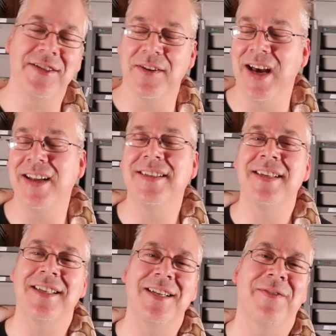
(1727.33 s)
So that's
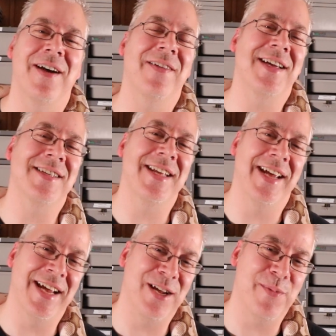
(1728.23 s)
65 eggs in
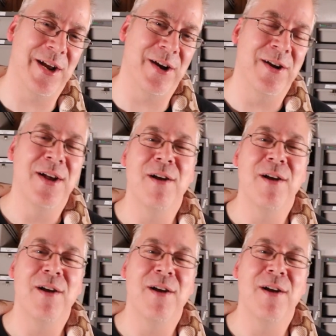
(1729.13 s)
the incubator